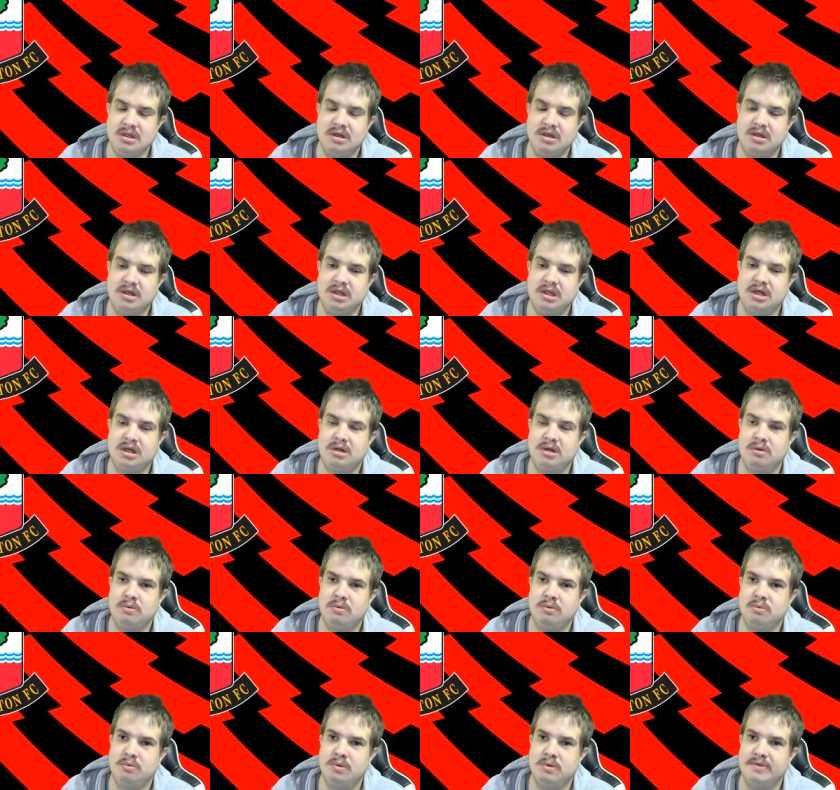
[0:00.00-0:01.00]
you
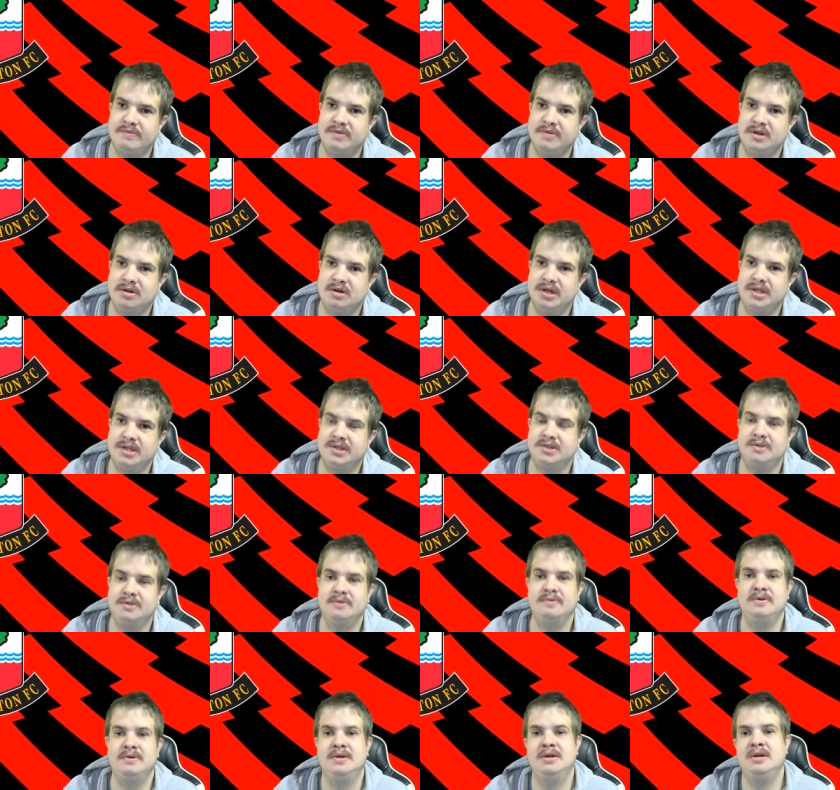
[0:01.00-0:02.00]
know, with the likes
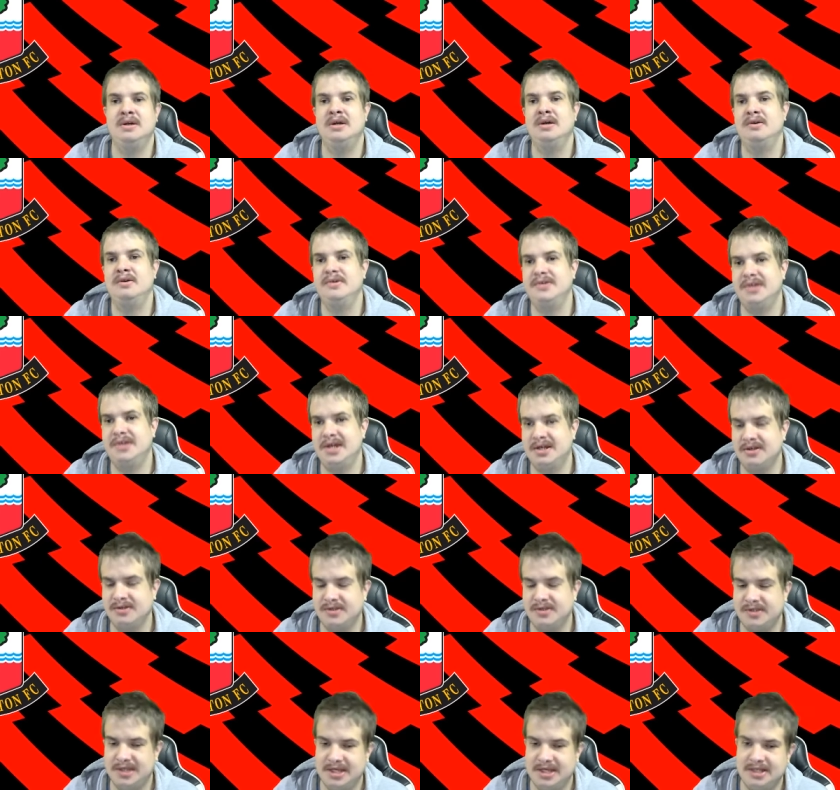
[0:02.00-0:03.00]
of second
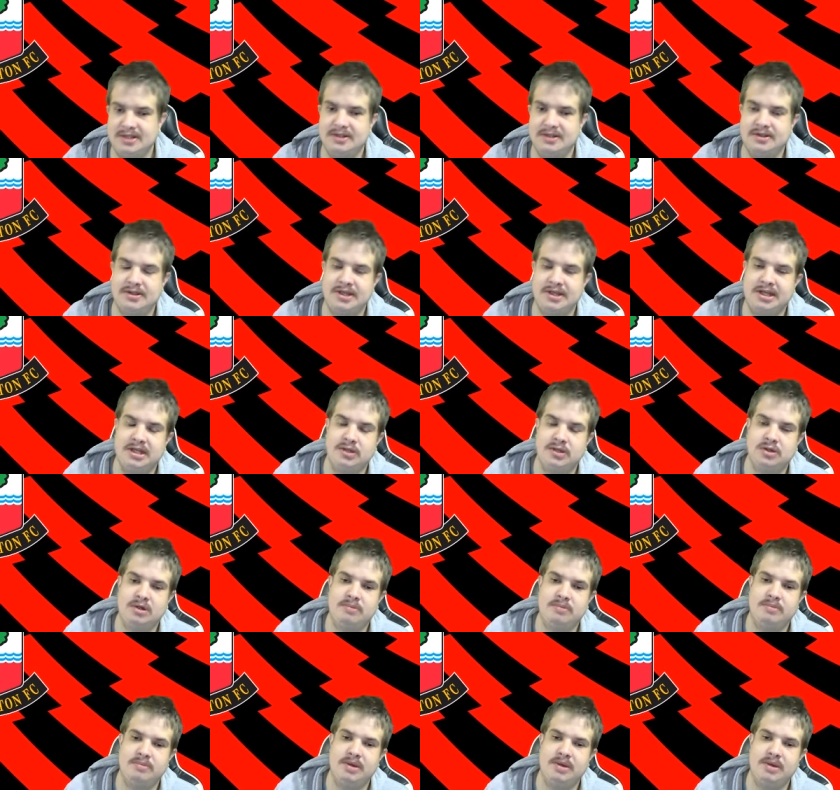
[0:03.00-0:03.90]
season syndrome,